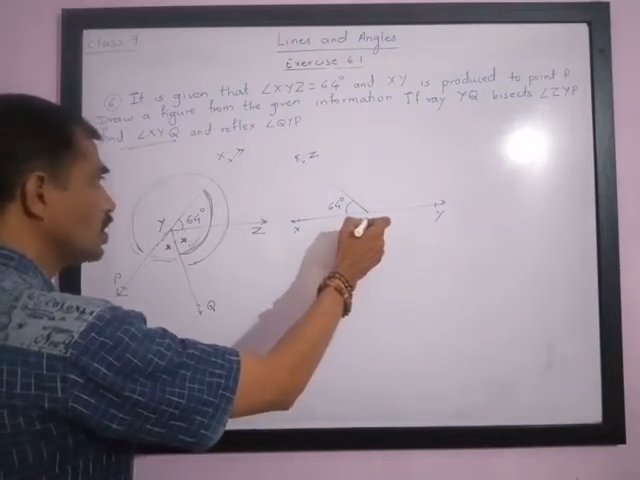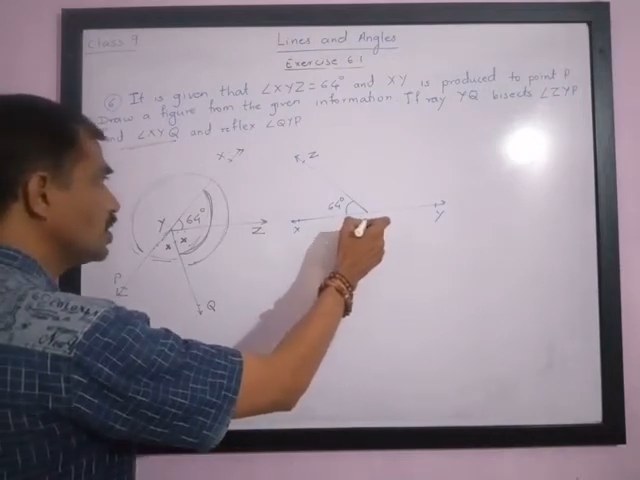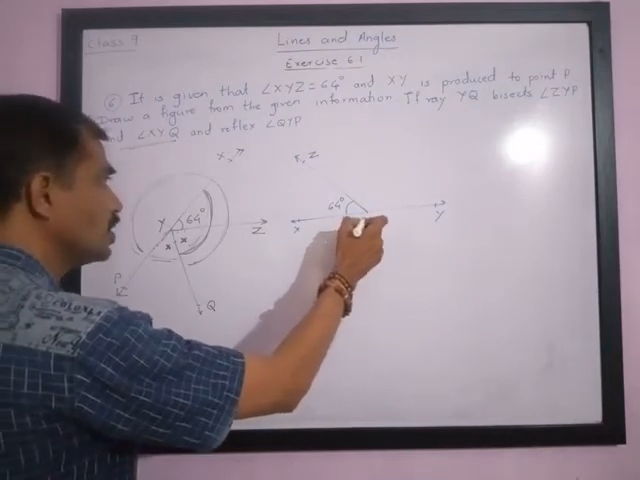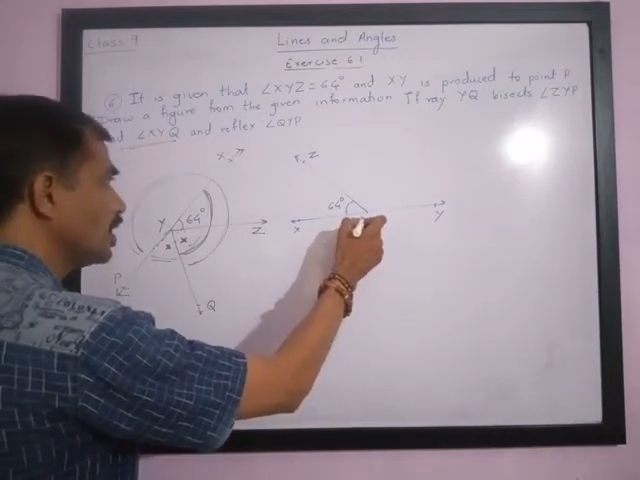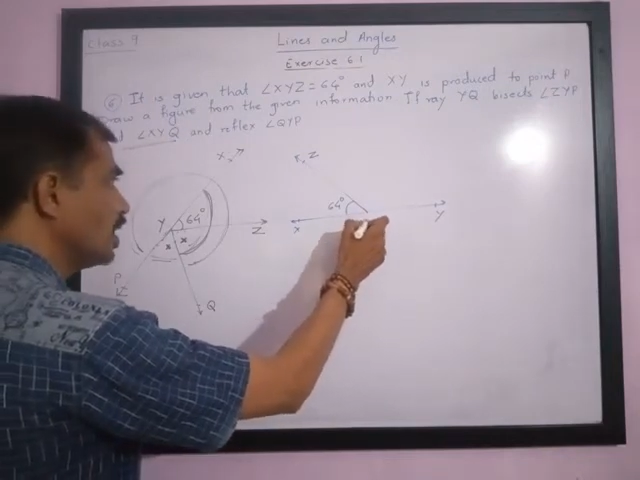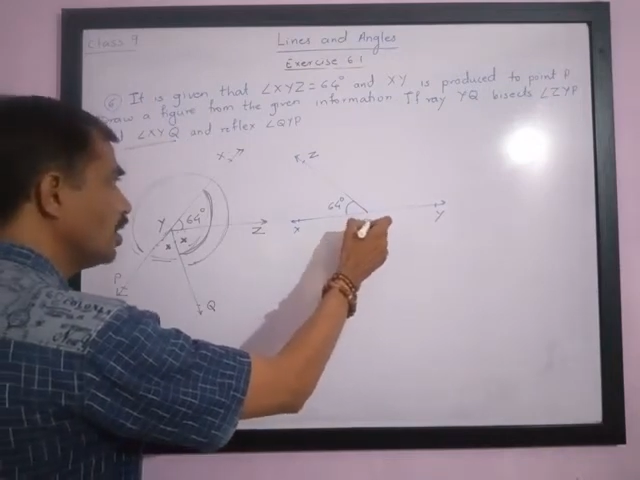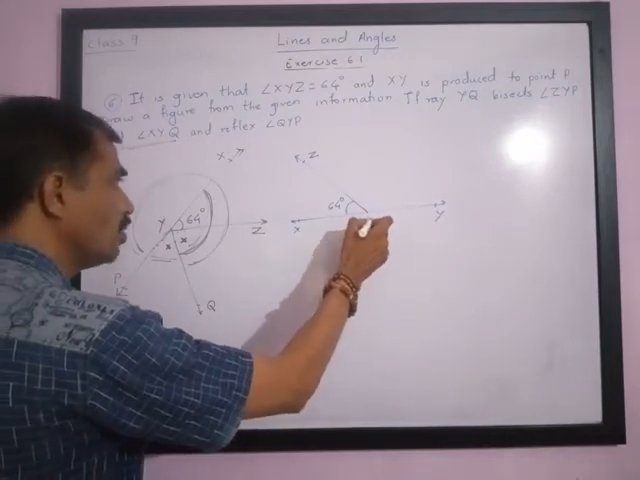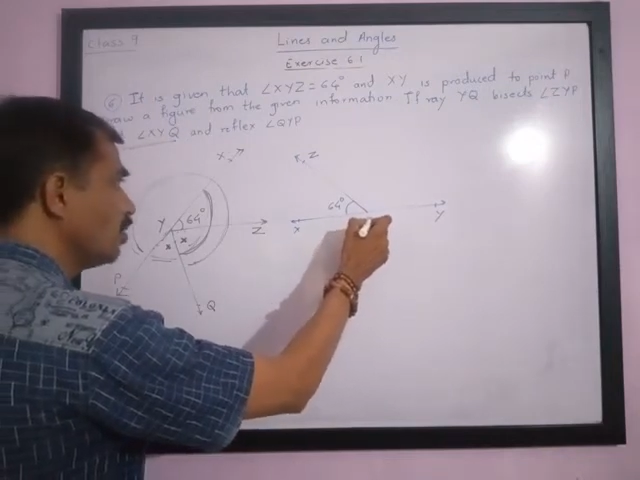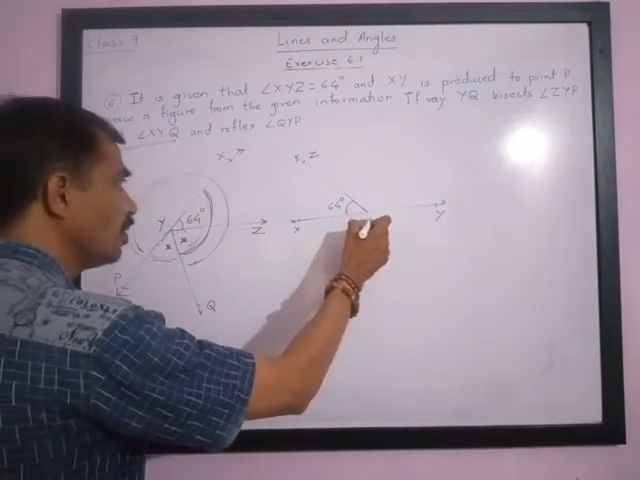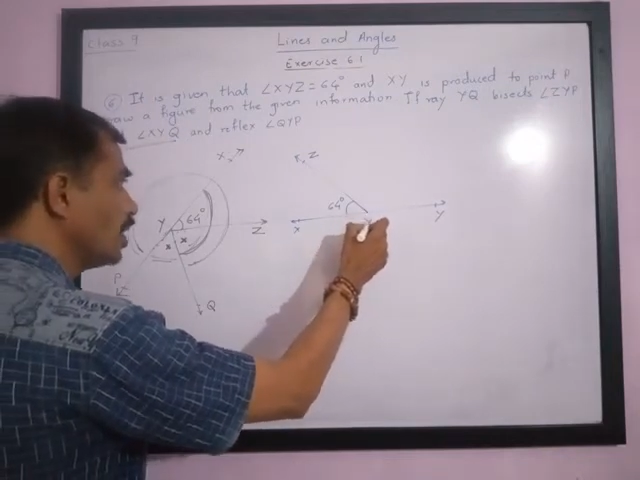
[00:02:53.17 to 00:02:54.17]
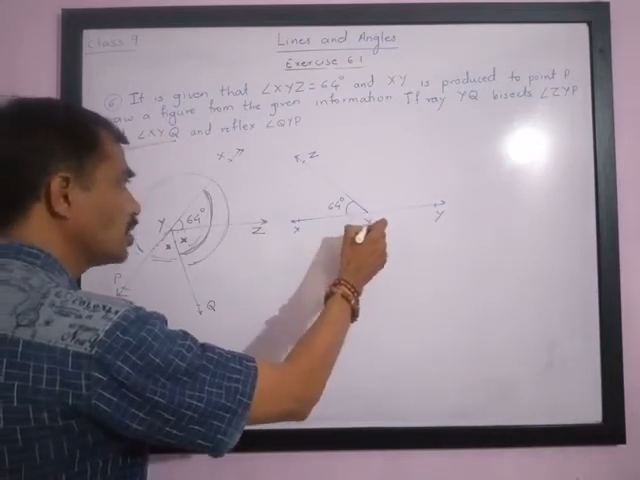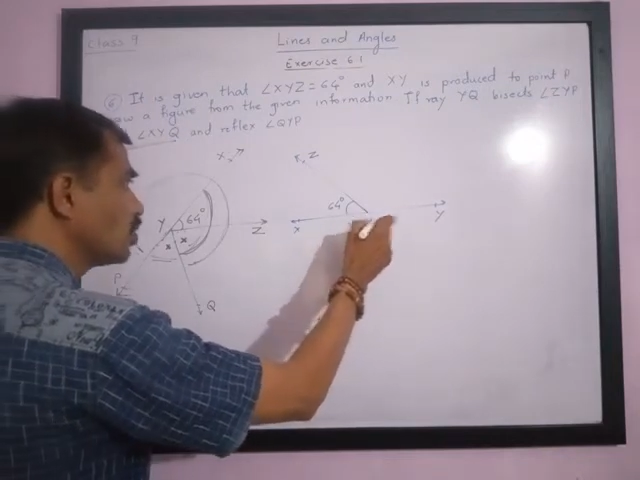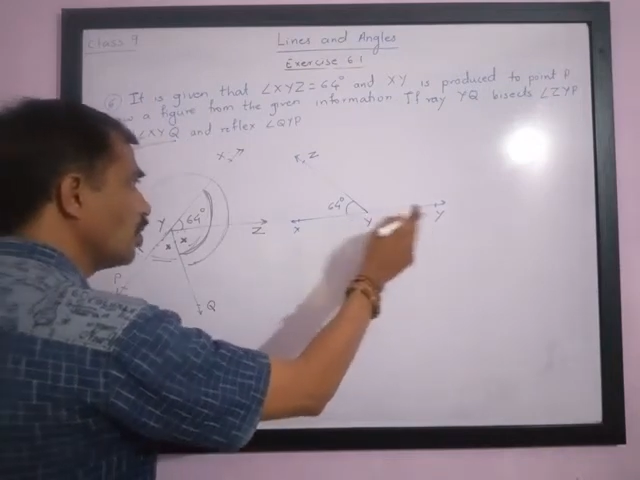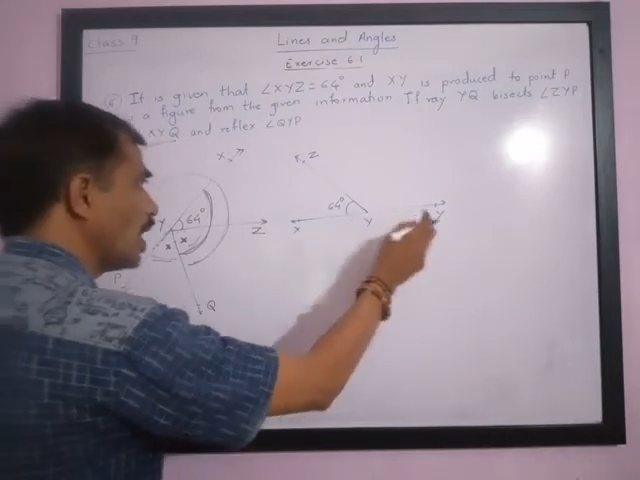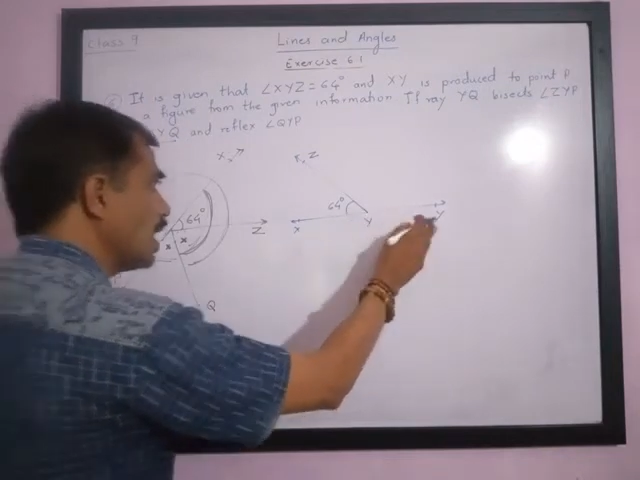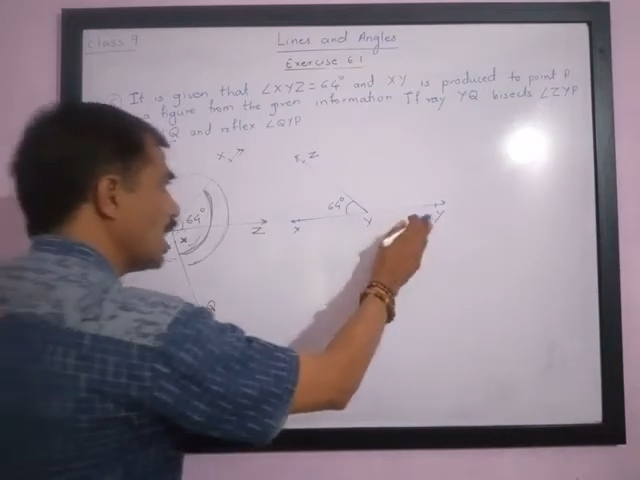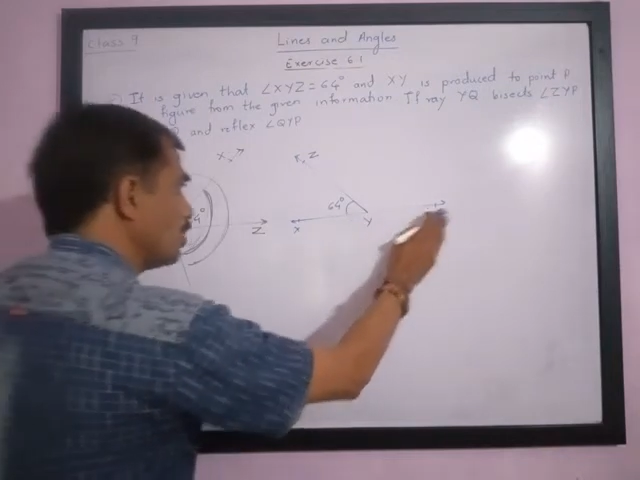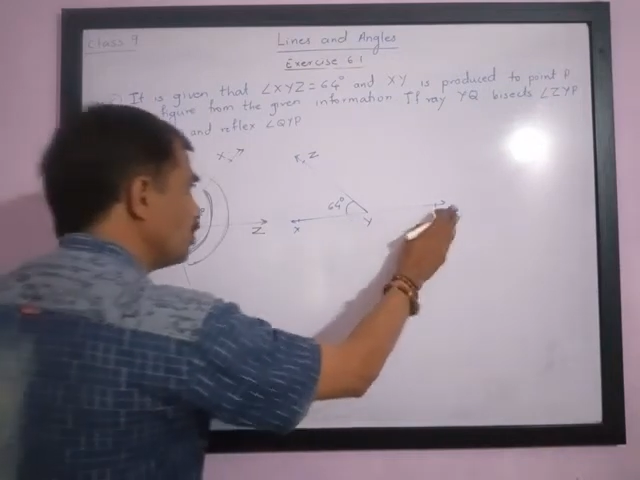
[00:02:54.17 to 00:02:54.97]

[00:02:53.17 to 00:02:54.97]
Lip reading: Z, X, Y and P